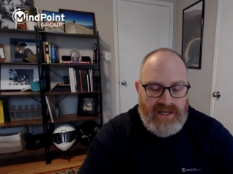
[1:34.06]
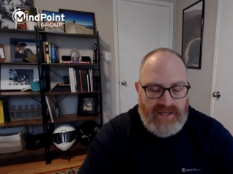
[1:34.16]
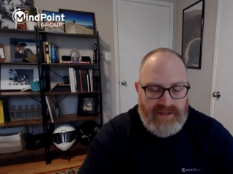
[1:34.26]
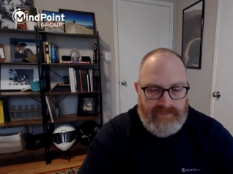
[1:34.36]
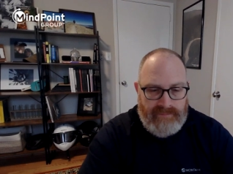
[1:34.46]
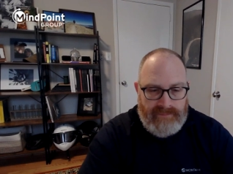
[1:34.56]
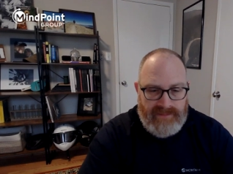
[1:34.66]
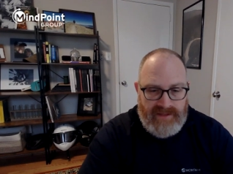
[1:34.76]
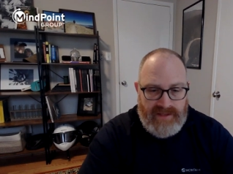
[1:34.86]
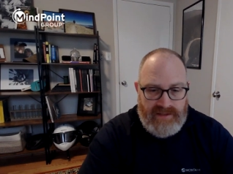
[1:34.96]
Um,
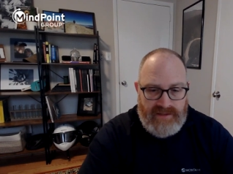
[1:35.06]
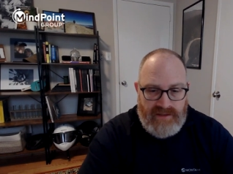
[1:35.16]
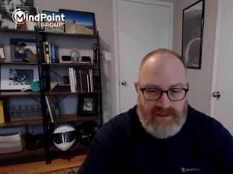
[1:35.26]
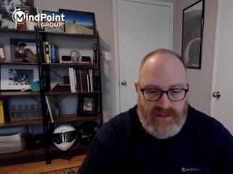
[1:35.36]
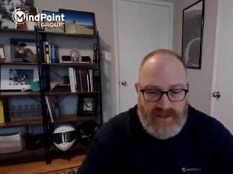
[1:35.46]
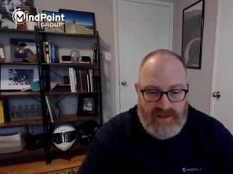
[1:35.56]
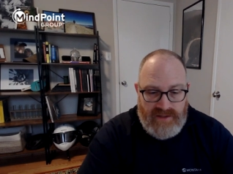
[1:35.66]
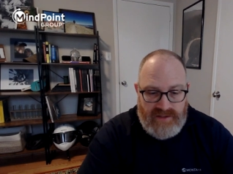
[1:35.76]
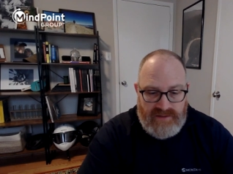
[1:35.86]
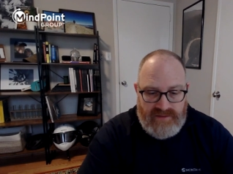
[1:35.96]
and
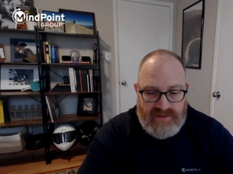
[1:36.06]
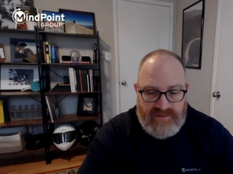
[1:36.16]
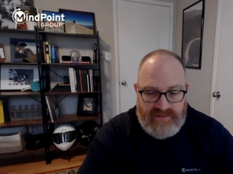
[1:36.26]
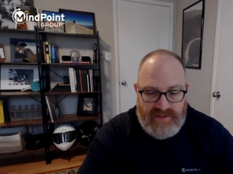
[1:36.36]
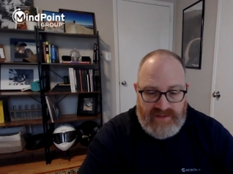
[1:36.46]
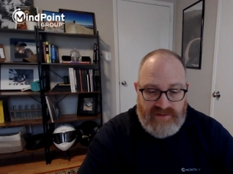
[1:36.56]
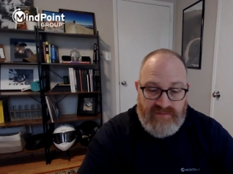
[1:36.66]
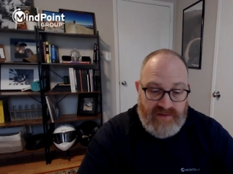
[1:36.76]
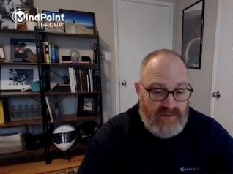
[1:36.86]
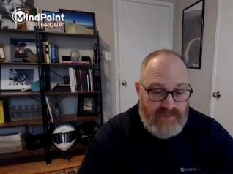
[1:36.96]
it, it's it's a
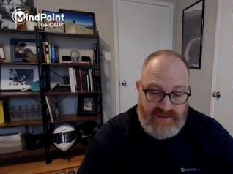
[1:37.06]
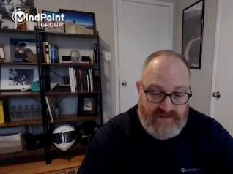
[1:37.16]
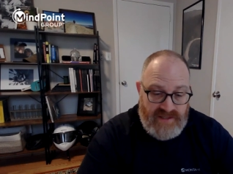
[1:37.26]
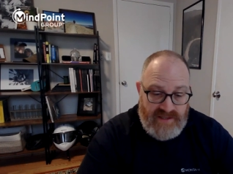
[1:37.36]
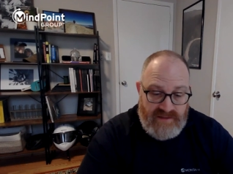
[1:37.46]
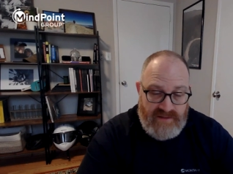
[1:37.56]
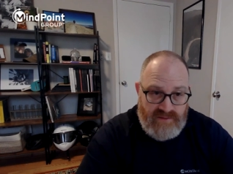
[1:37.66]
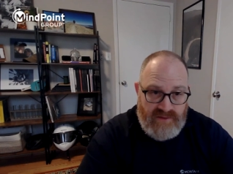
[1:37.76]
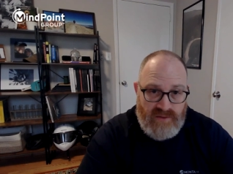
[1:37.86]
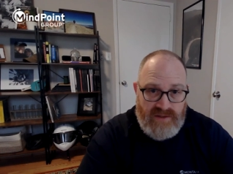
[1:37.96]
very quick scan,
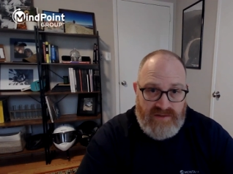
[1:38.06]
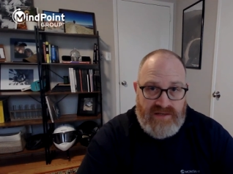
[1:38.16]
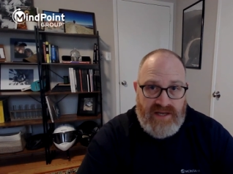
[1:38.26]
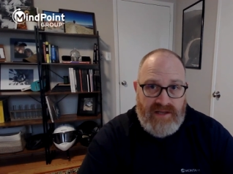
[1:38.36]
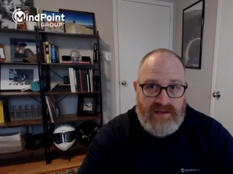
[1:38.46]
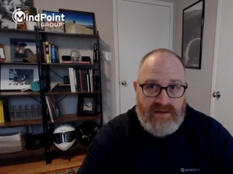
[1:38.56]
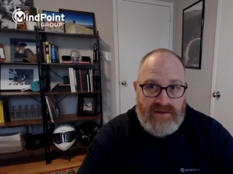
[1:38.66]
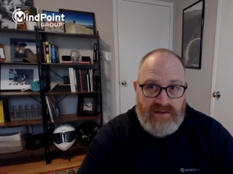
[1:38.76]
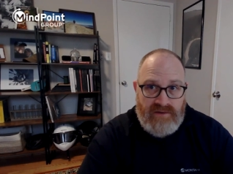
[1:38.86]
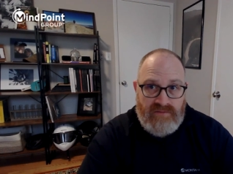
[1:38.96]
so it's not
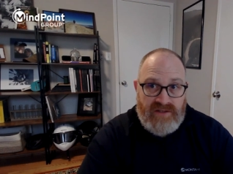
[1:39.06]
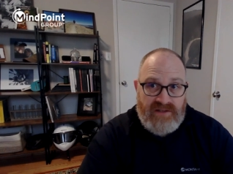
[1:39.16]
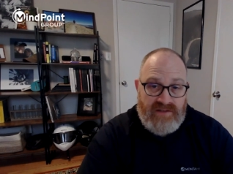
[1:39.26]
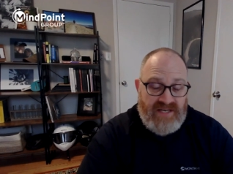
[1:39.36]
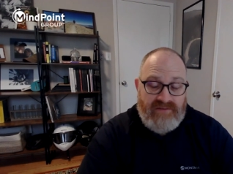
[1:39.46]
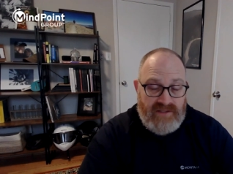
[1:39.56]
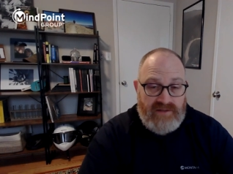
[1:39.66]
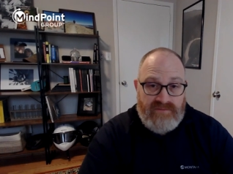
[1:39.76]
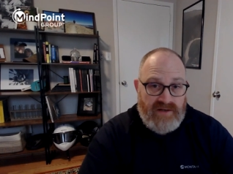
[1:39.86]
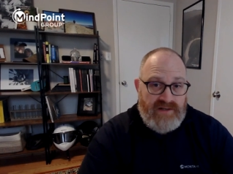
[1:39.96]
real. It's not
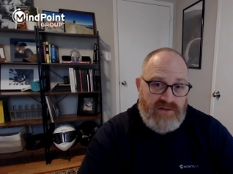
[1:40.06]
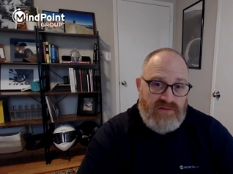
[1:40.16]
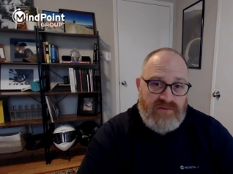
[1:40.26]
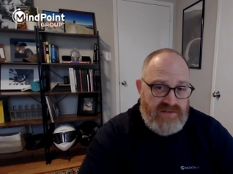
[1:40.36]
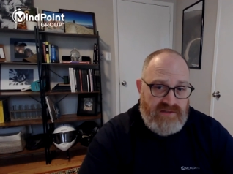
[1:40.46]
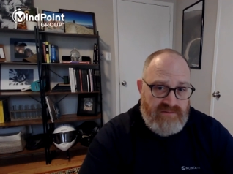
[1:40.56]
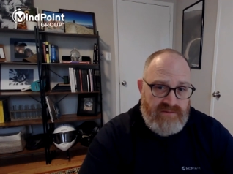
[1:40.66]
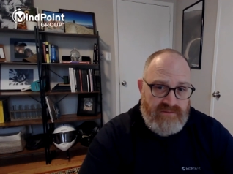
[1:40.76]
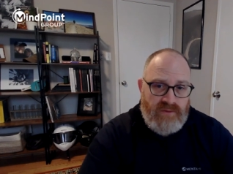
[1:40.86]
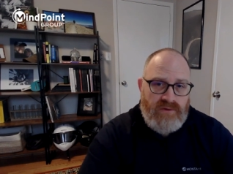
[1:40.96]
really very
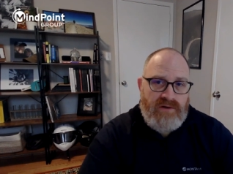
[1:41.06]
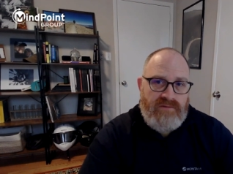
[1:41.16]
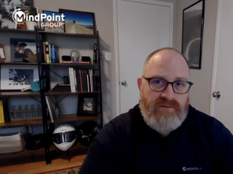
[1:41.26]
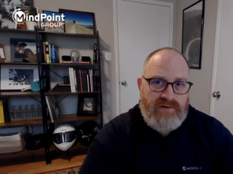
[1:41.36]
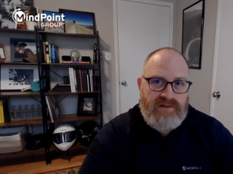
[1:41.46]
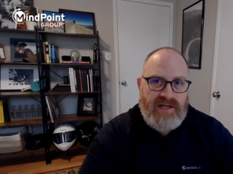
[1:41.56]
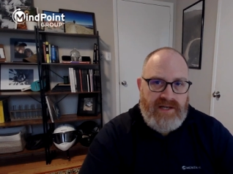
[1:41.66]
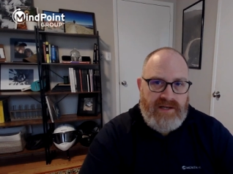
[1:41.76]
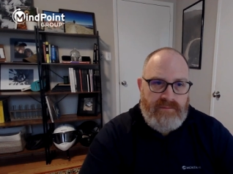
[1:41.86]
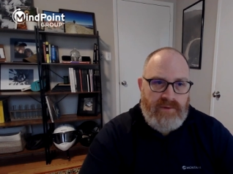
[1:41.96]
intrusive for for your
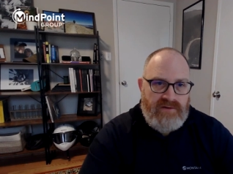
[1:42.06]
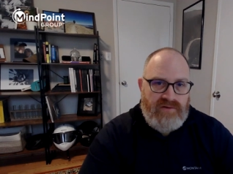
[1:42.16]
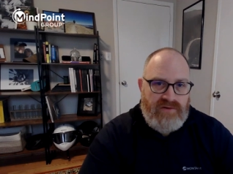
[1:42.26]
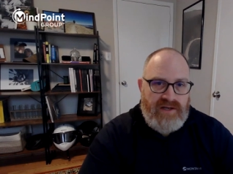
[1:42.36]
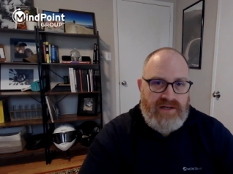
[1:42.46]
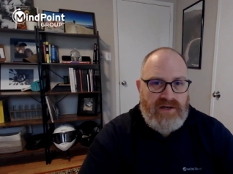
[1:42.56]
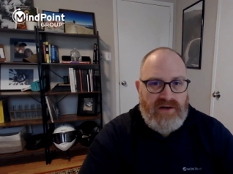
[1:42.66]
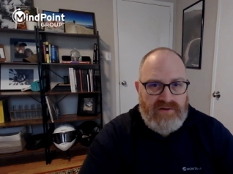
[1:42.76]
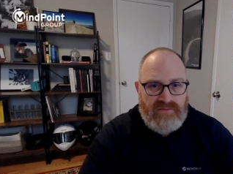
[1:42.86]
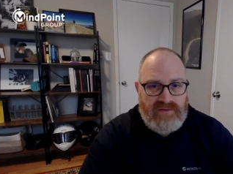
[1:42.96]
time when you're trying to
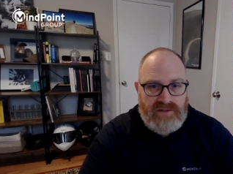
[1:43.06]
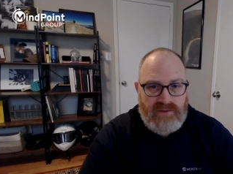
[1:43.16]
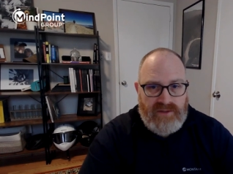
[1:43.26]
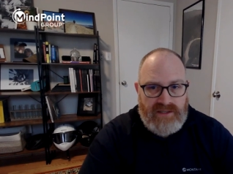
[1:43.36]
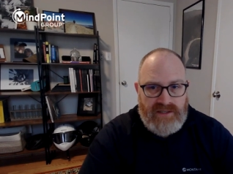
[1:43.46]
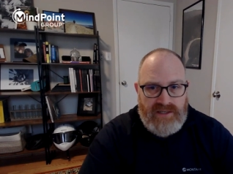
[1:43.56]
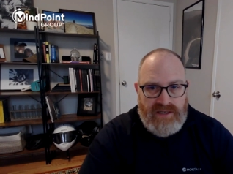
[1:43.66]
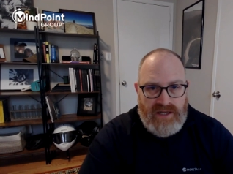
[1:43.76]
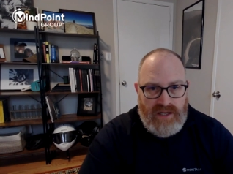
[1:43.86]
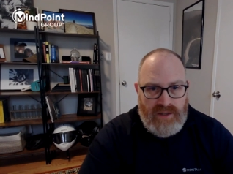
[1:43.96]
harden really quick.
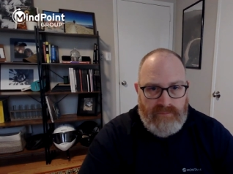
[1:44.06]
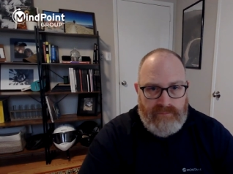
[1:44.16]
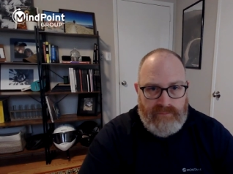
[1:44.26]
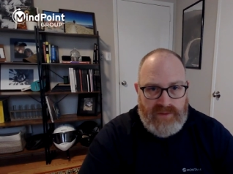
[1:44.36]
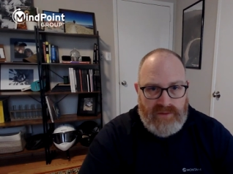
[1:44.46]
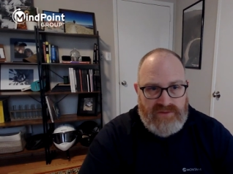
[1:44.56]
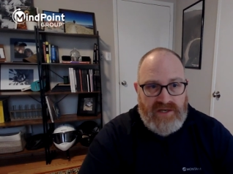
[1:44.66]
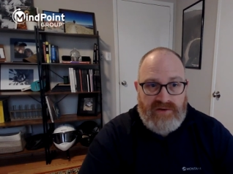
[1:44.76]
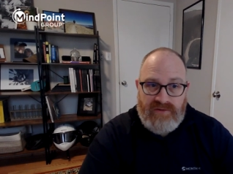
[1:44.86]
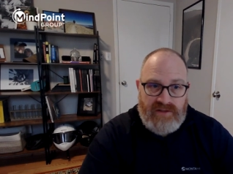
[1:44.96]
Um, you know,
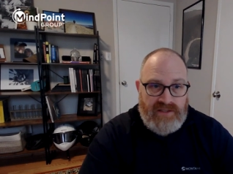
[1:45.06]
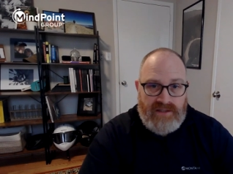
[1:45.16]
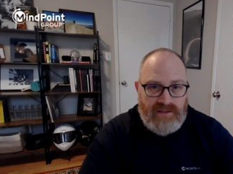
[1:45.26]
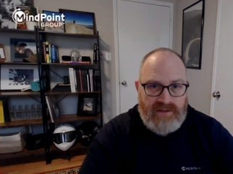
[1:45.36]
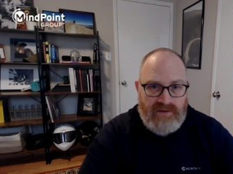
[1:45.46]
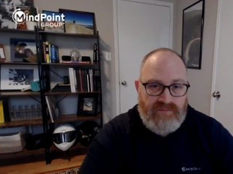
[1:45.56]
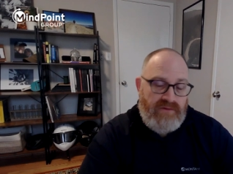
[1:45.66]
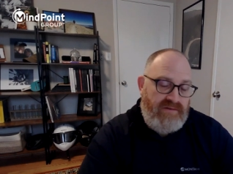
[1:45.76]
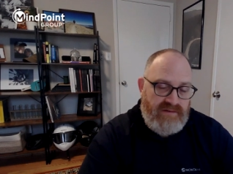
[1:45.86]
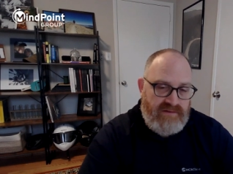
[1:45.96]
generally a
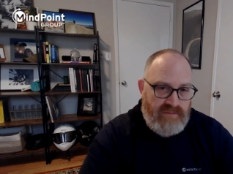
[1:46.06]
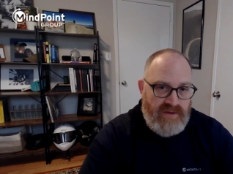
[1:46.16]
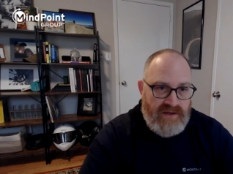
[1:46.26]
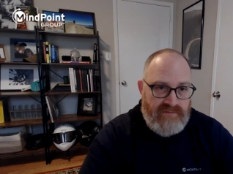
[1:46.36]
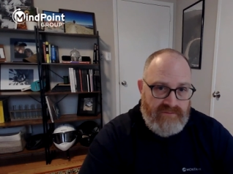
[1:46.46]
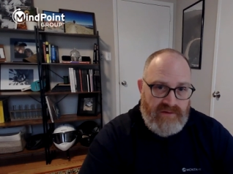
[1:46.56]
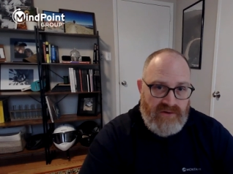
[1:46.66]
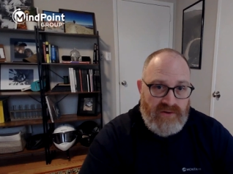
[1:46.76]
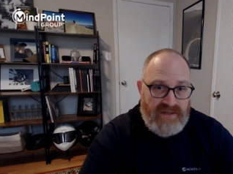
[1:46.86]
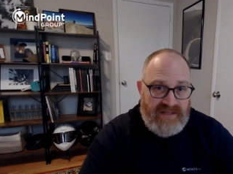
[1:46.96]
full system audit for
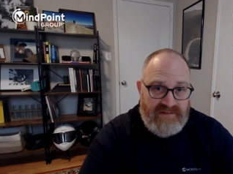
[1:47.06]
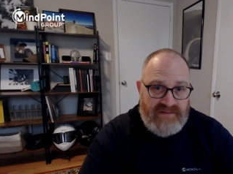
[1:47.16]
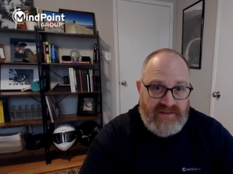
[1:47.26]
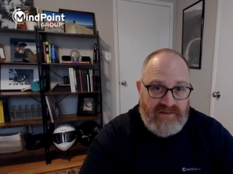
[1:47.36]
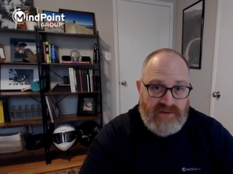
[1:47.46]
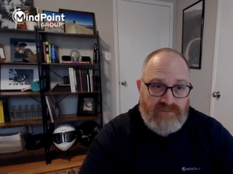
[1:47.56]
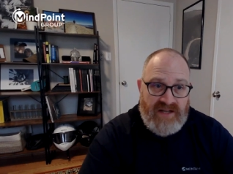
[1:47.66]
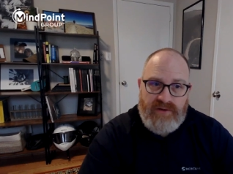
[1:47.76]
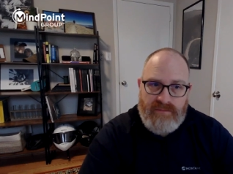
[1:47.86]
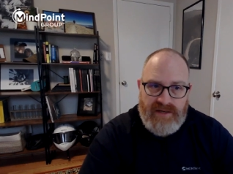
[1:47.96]
an OS is
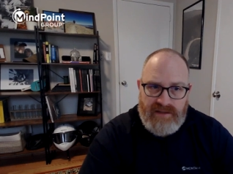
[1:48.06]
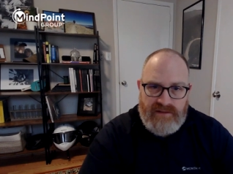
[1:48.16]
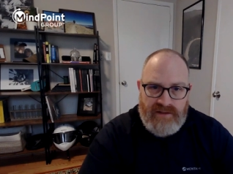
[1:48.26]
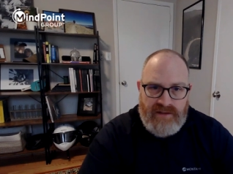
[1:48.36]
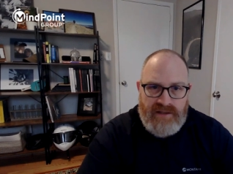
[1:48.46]
around a minute,